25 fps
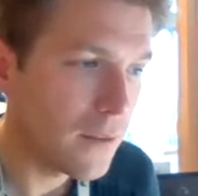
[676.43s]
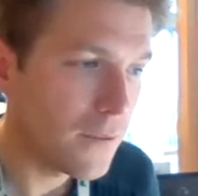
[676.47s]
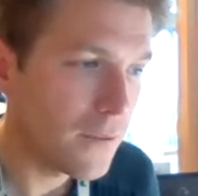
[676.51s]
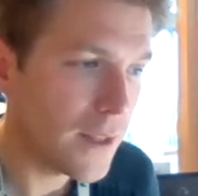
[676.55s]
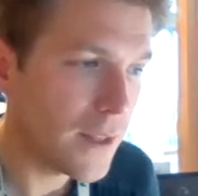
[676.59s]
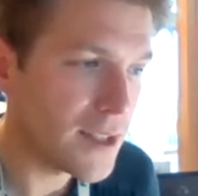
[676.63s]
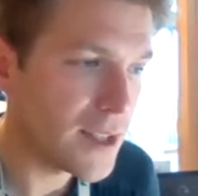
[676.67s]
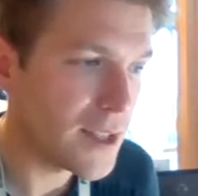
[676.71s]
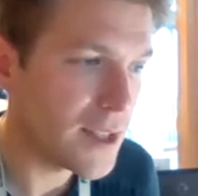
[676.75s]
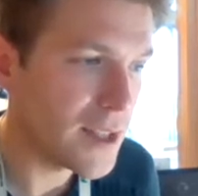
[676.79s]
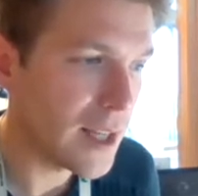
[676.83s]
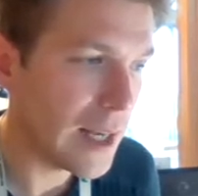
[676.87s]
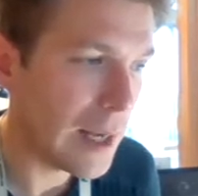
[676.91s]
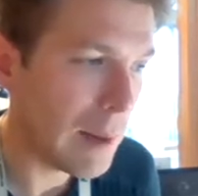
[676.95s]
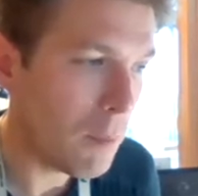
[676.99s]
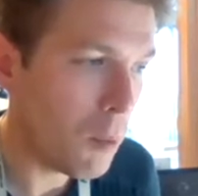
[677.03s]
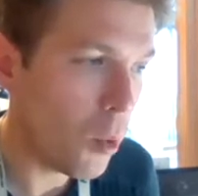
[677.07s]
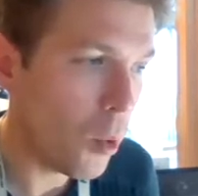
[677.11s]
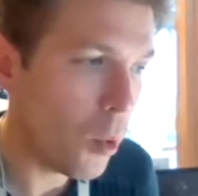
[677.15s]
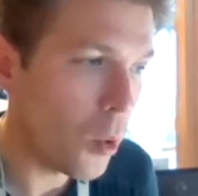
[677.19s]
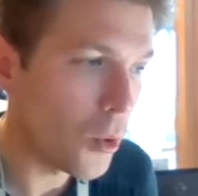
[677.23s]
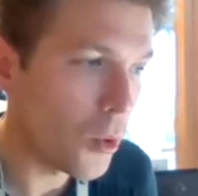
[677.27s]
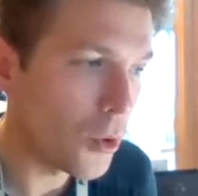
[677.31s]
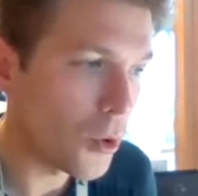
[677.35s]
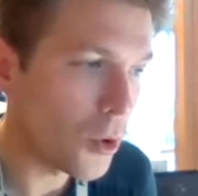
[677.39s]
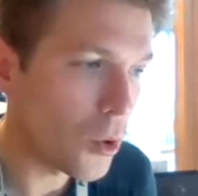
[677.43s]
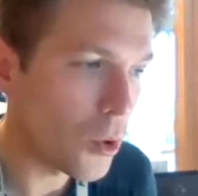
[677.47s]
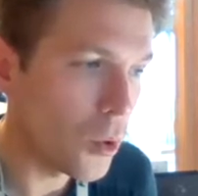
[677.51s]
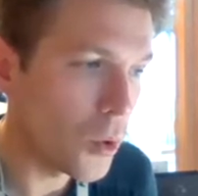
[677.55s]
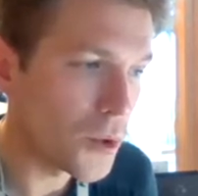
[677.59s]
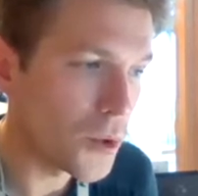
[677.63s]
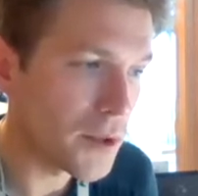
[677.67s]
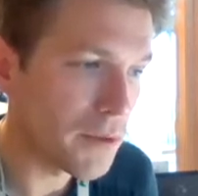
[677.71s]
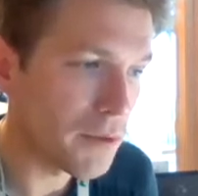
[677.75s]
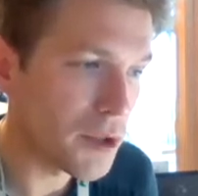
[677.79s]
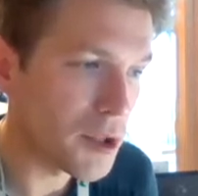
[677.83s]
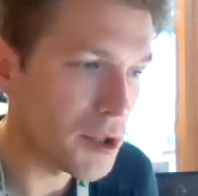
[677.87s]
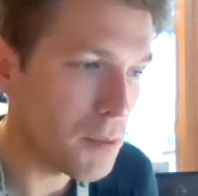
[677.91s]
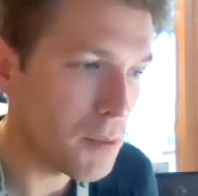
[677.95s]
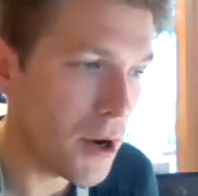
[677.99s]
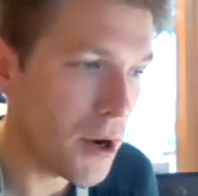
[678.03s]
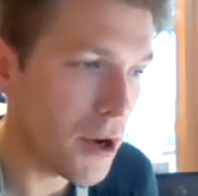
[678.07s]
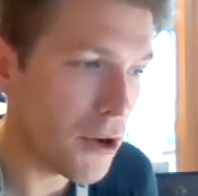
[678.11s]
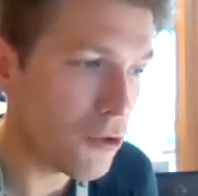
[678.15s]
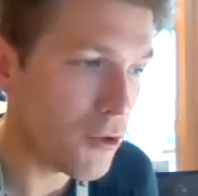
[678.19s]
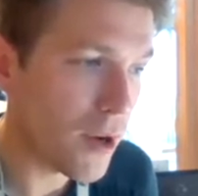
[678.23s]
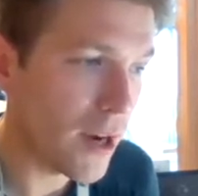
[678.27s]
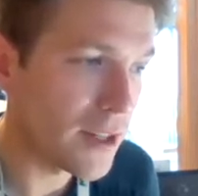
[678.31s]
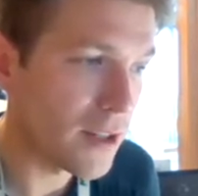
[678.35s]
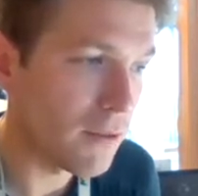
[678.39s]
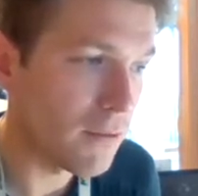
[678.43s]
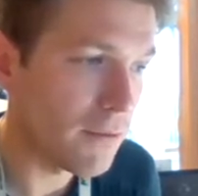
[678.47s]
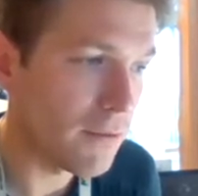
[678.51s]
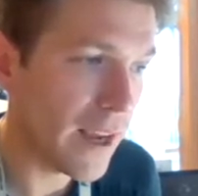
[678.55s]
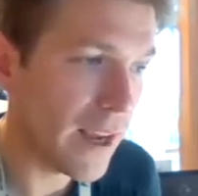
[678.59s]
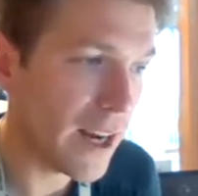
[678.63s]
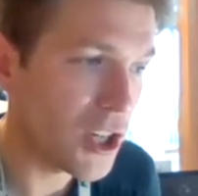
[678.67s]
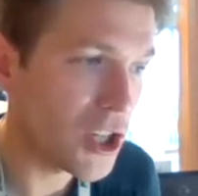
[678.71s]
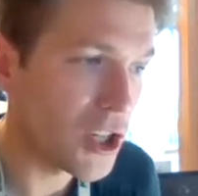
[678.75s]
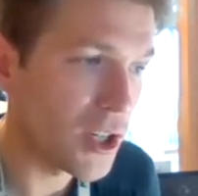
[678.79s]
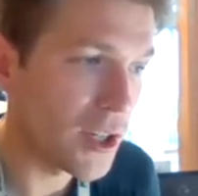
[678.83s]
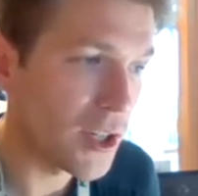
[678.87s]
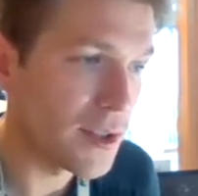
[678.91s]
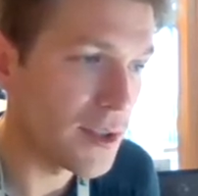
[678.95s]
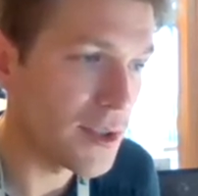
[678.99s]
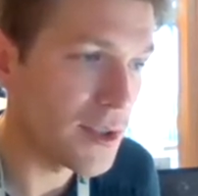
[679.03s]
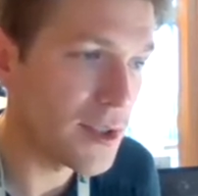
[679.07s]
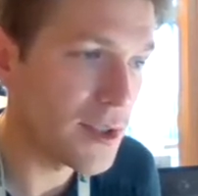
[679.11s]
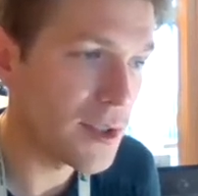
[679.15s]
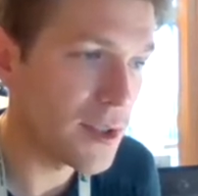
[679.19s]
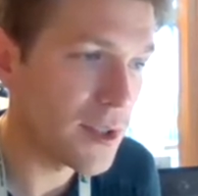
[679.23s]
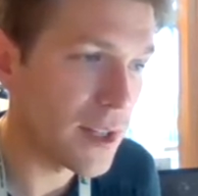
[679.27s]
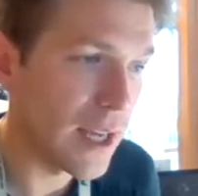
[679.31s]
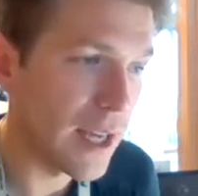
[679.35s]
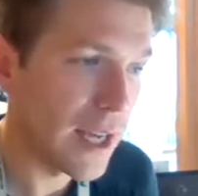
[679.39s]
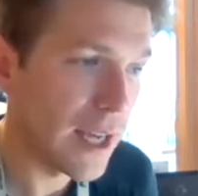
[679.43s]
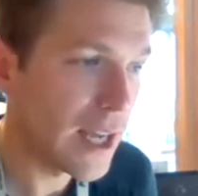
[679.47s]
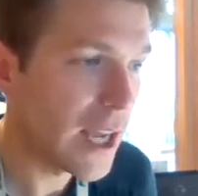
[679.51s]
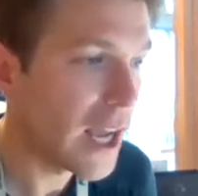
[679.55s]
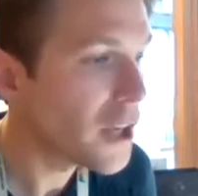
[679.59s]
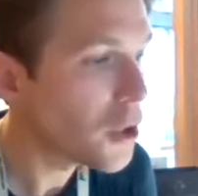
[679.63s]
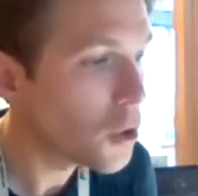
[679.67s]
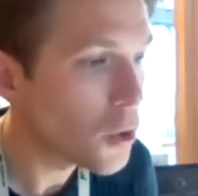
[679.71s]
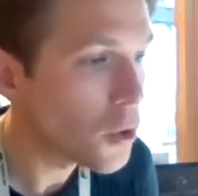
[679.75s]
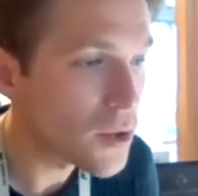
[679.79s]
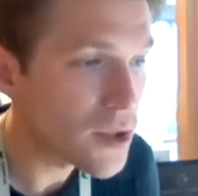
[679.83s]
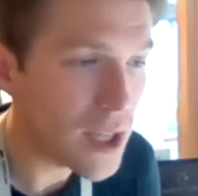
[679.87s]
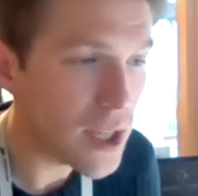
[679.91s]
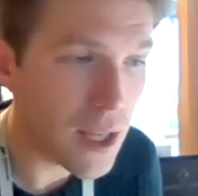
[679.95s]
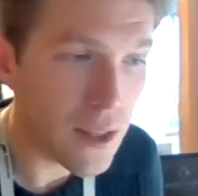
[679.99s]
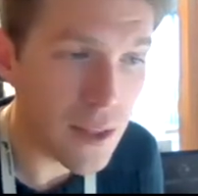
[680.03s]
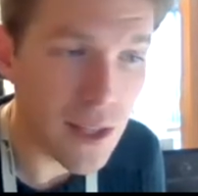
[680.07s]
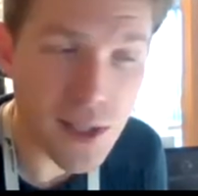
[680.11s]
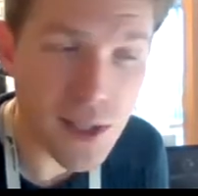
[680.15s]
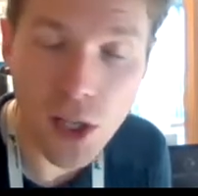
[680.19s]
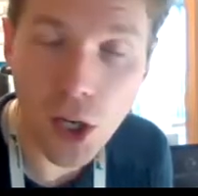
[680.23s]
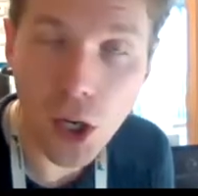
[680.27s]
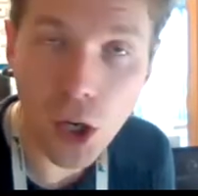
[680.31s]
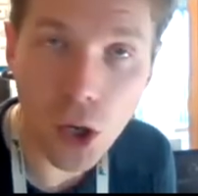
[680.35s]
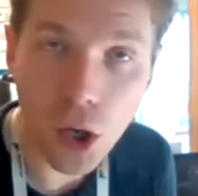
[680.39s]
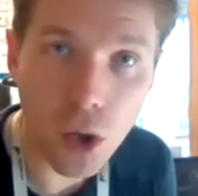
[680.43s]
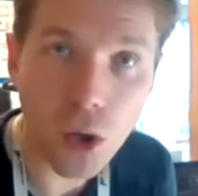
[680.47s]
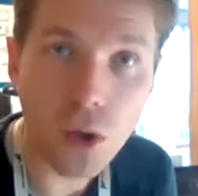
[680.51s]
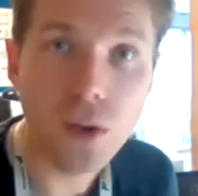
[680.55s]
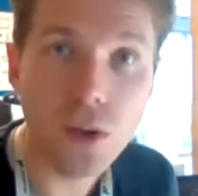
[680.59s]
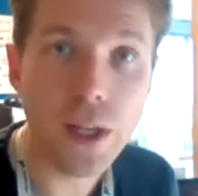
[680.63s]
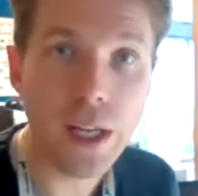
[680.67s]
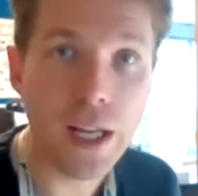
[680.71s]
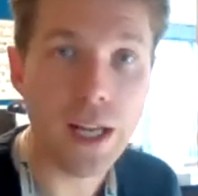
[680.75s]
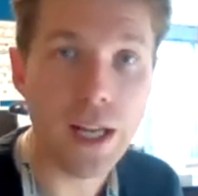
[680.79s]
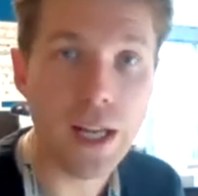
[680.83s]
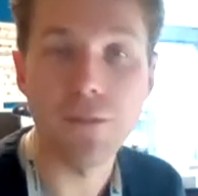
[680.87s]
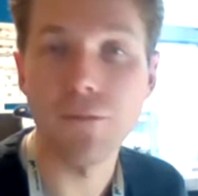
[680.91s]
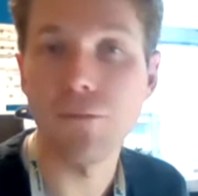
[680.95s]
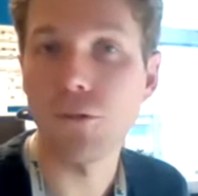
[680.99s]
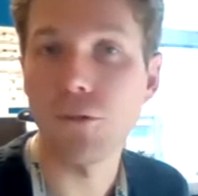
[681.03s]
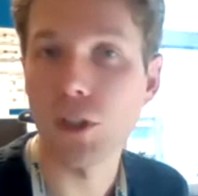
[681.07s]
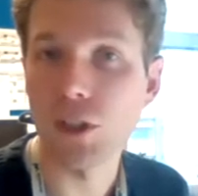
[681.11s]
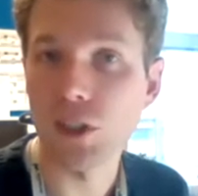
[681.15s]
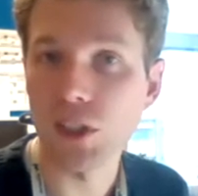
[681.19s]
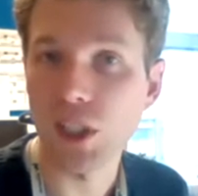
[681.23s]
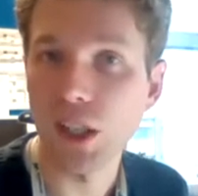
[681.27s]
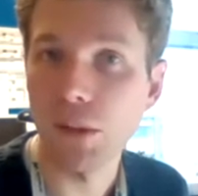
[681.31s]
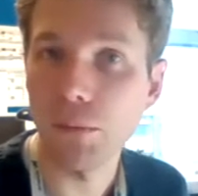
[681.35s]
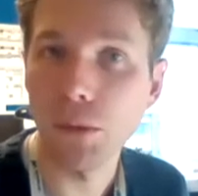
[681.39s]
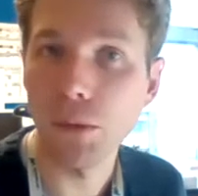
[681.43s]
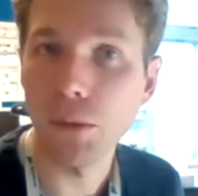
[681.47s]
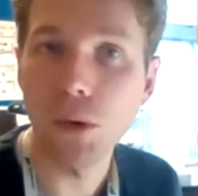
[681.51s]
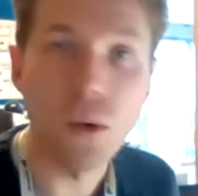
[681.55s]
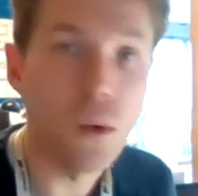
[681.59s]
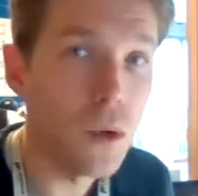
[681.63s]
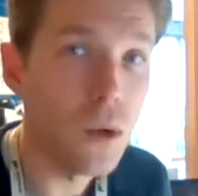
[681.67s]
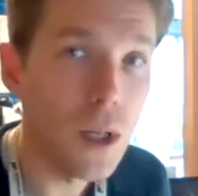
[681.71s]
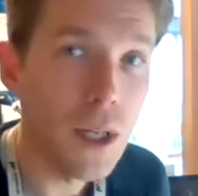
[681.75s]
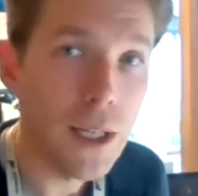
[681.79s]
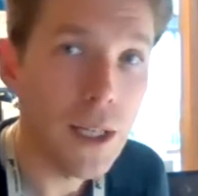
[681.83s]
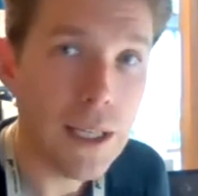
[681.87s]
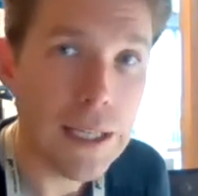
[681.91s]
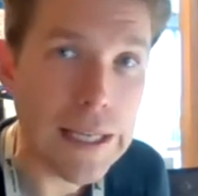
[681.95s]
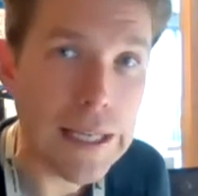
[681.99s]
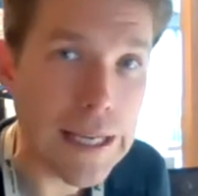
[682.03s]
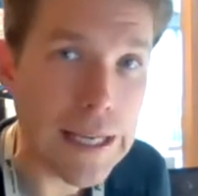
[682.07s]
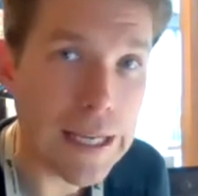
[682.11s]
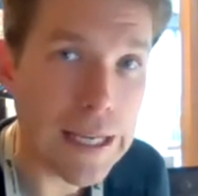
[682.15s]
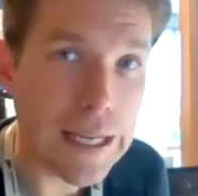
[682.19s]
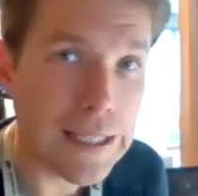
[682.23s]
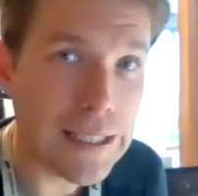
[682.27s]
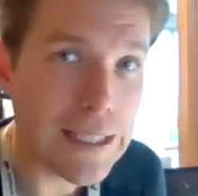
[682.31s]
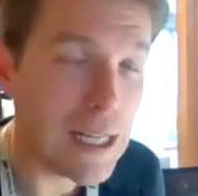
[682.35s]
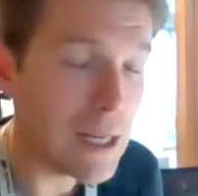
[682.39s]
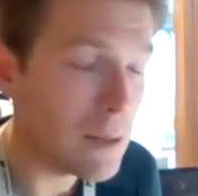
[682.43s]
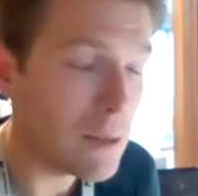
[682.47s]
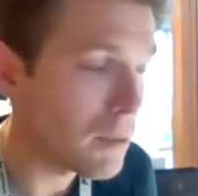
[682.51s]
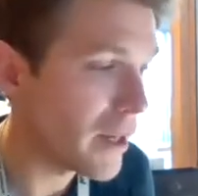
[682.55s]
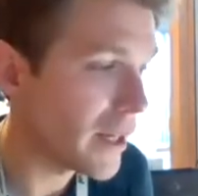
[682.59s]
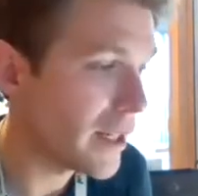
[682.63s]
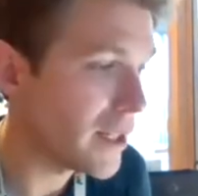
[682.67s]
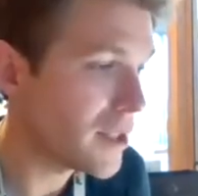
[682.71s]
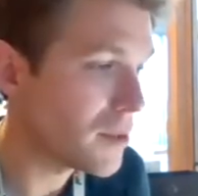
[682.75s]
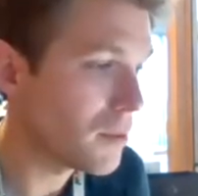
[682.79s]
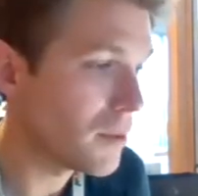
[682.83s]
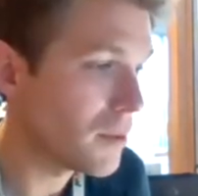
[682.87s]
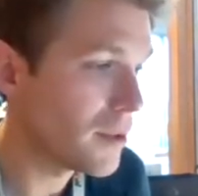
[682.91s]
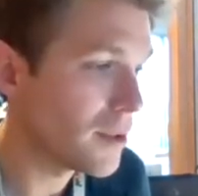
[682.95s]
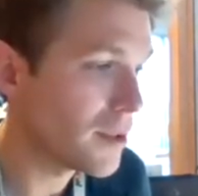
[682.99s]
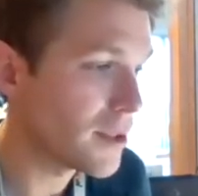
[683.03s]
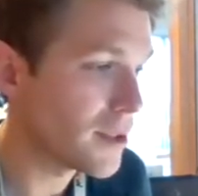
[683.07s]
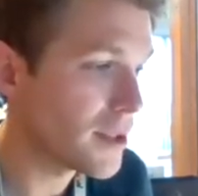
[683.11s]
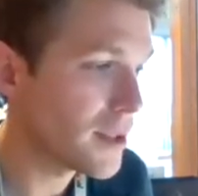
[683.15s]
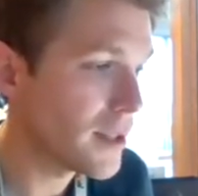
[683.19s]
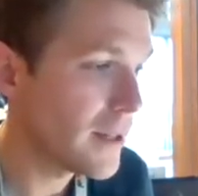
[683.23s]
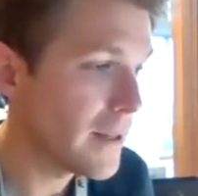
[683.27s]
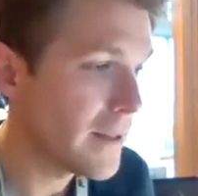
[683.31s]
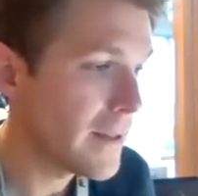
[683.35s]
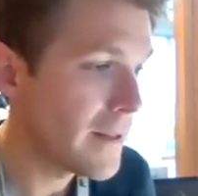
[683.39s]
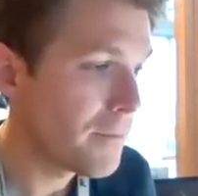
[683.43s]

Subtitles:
This is an important cause of respiratory tract infections, and you'll see this a lot in, for example, ENT placements.